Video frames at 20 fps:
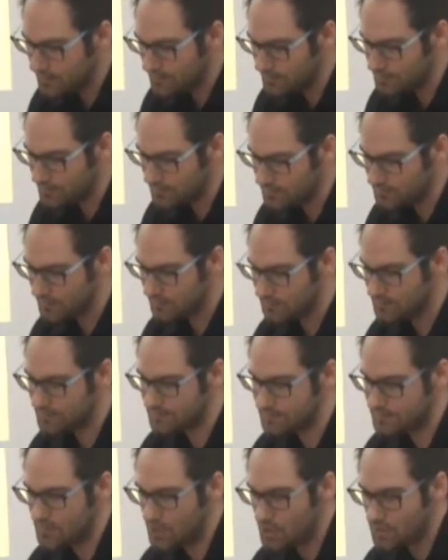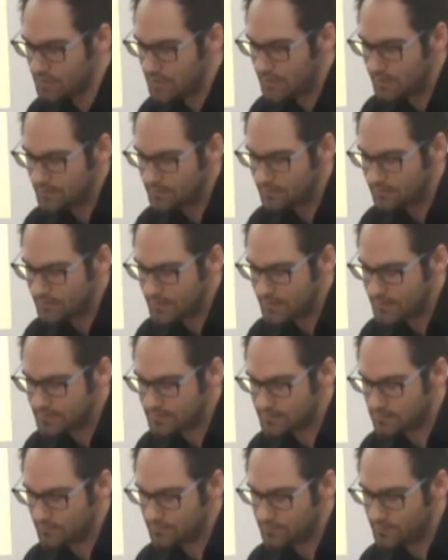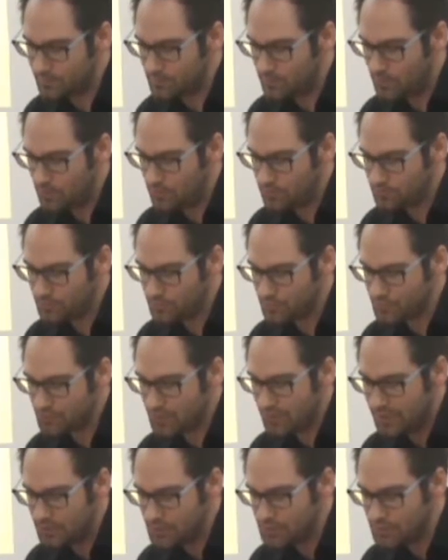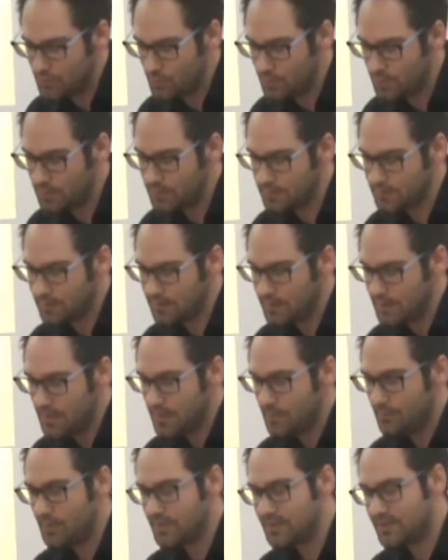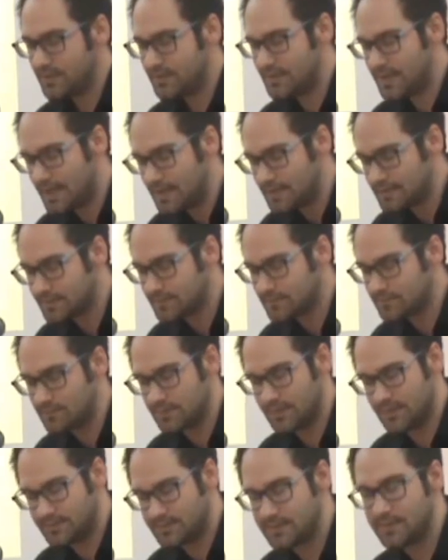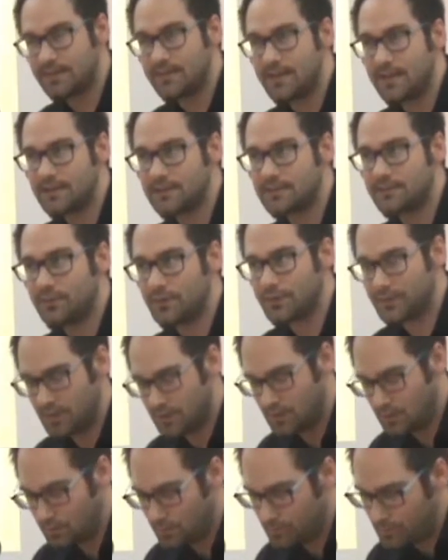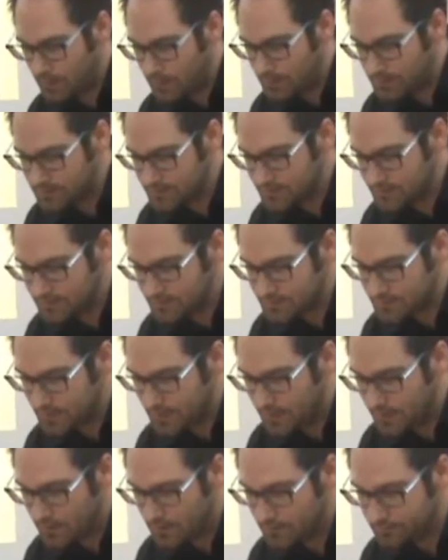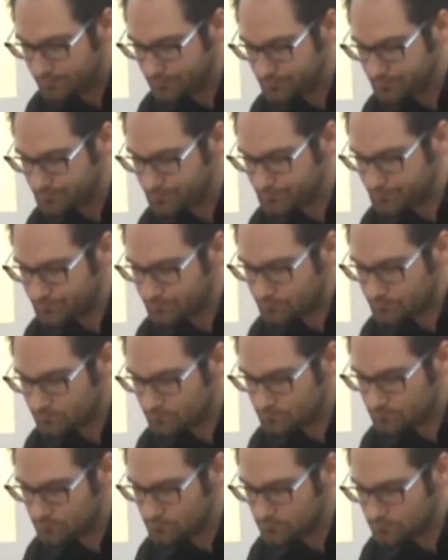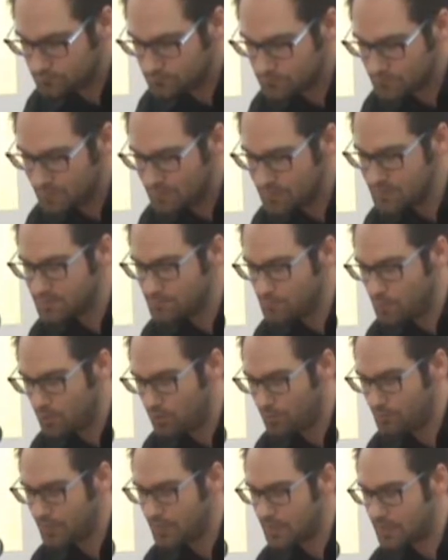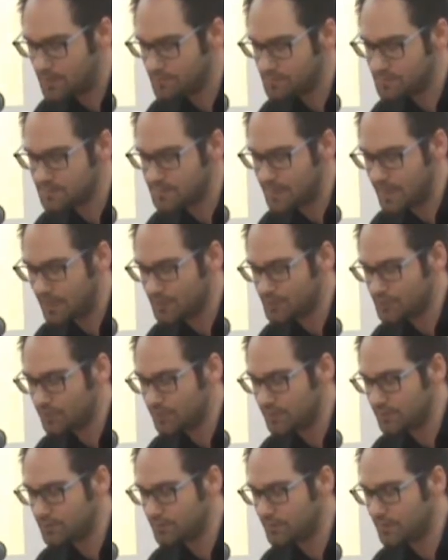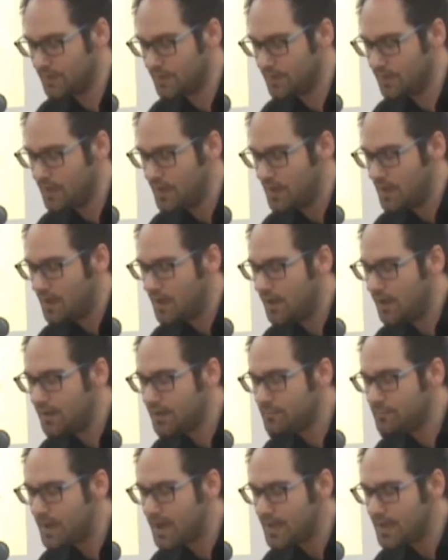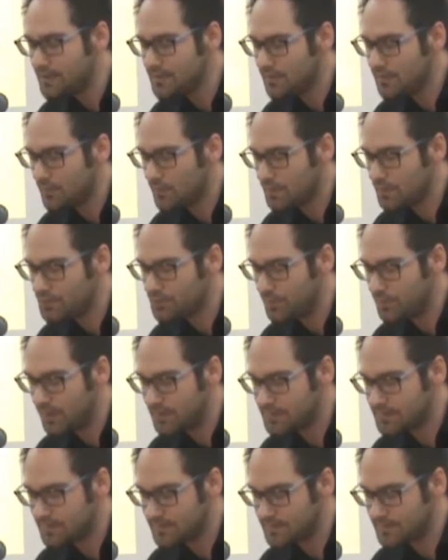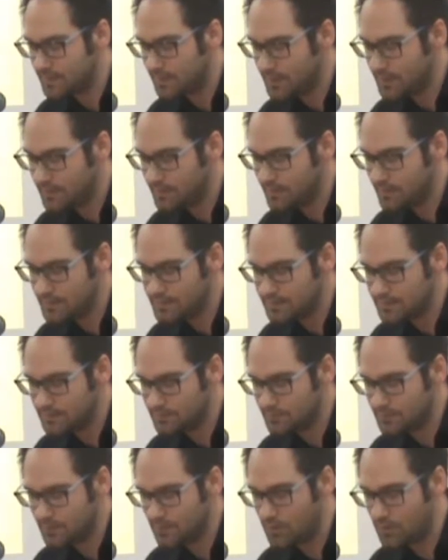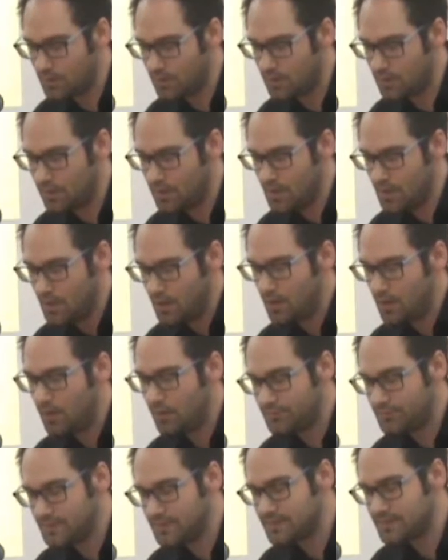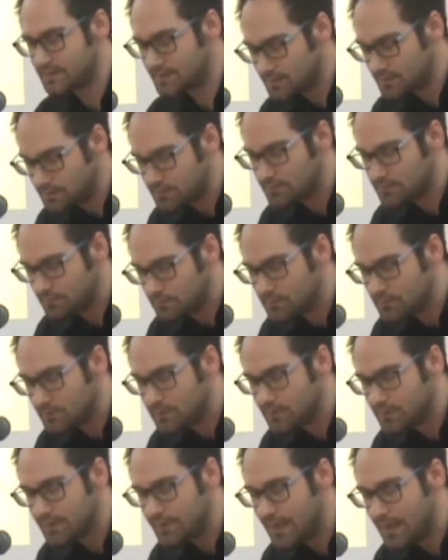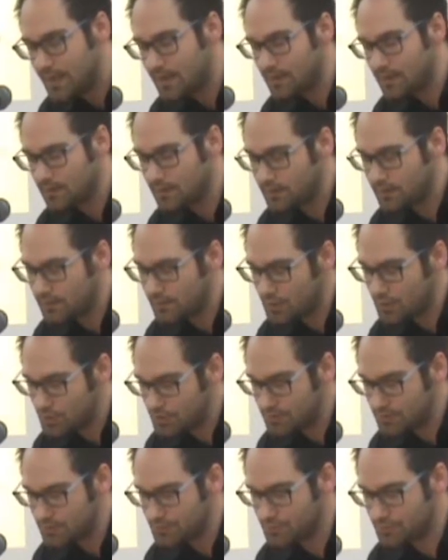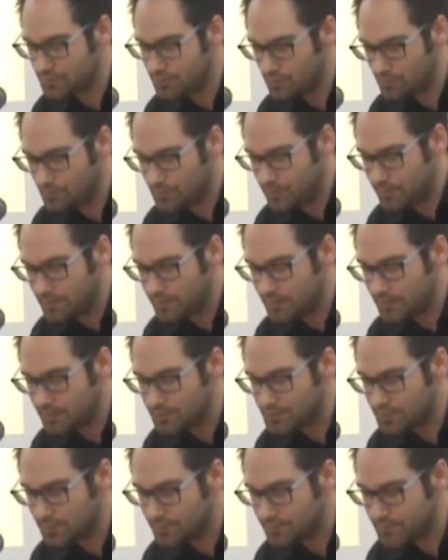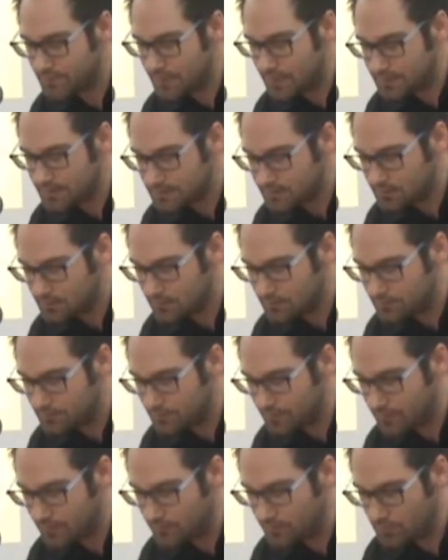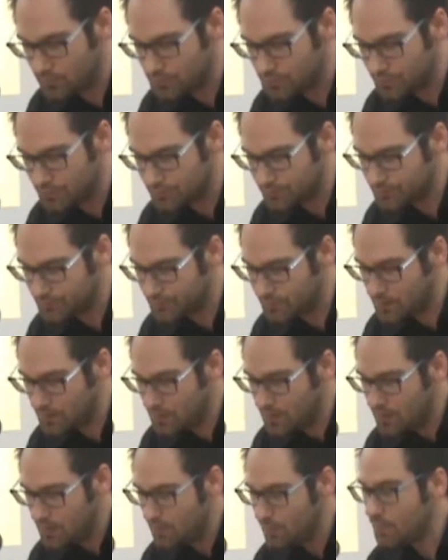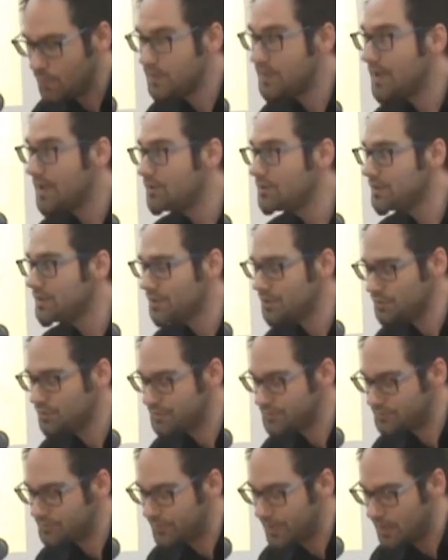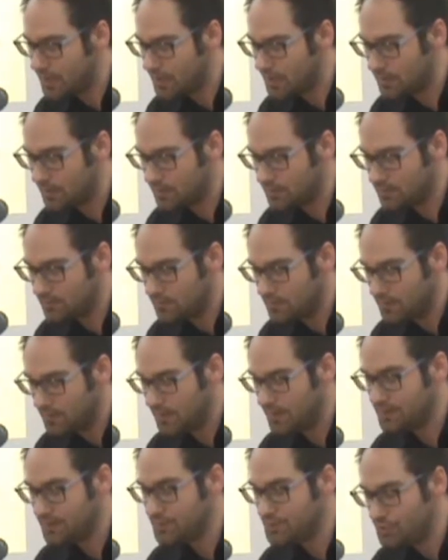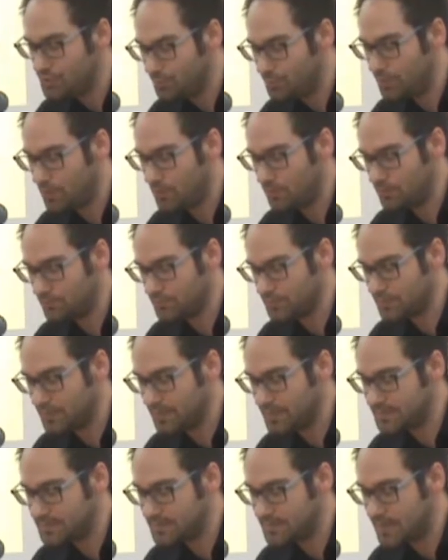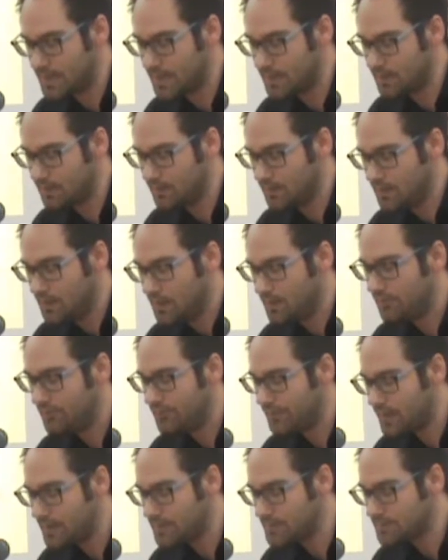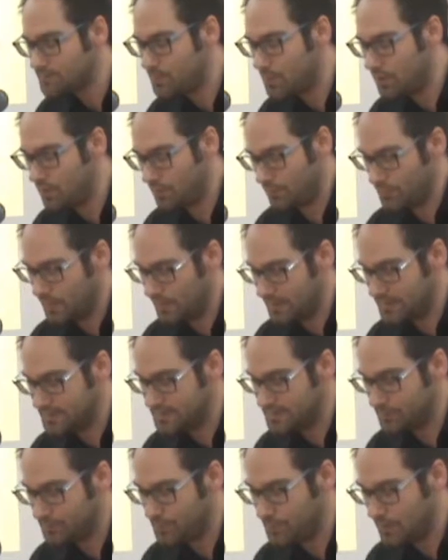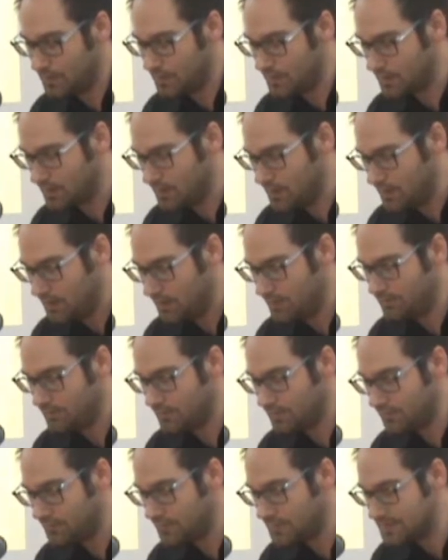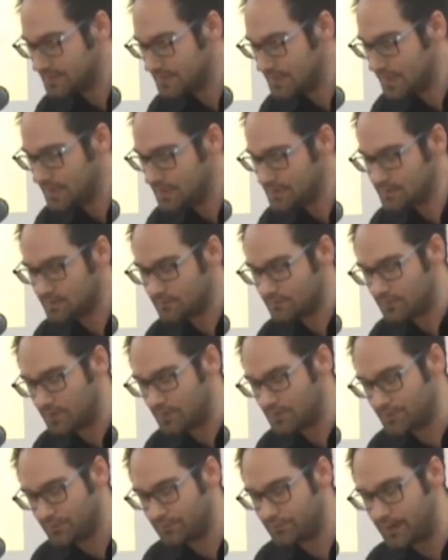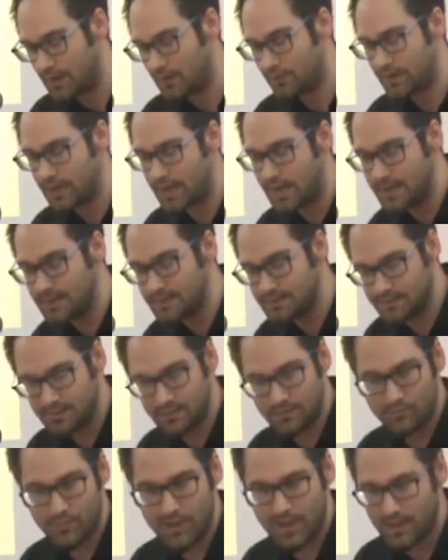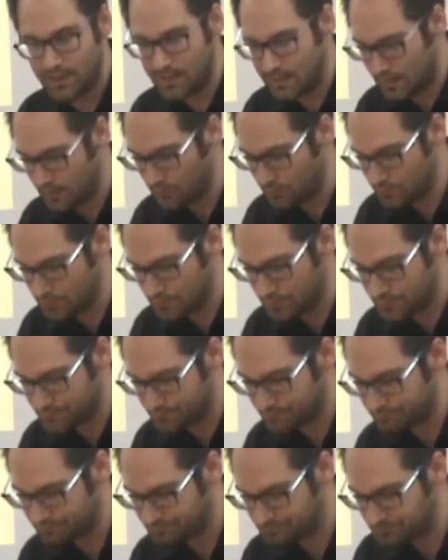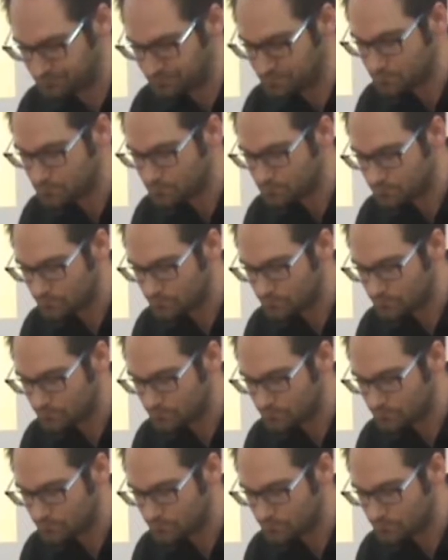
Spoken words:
It is clear that it's not then the task of the poem to change the world, but that's the task for the whole partisan struggle. This poem becomes actually today a reminder which makes us listen to the call of this then not completely achieved task of revolution. Without a new struggle, a new poem to that struggle, Franz's poem will disappear, even if it stays in front of our eyes in many languages.